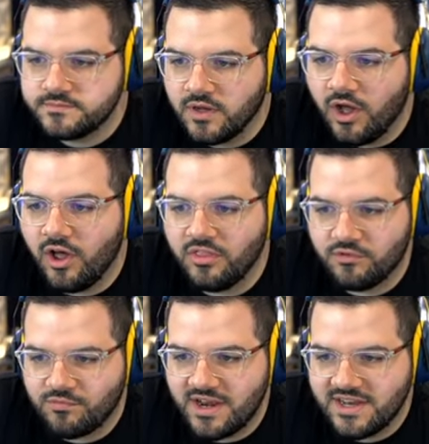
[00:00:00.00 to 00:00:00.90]
Oh, the
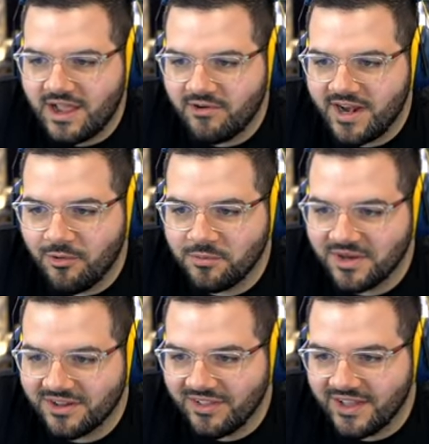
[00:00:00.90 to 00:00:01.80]
red dot right now would have
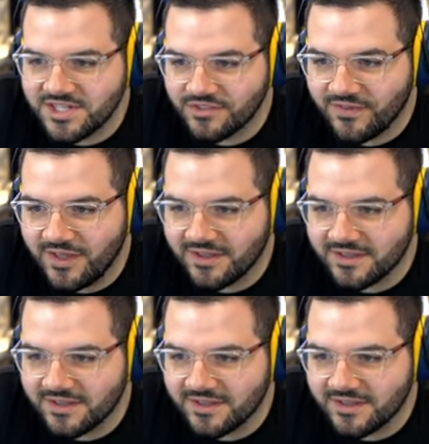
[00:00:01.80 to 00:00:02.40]
been clutch as fuck.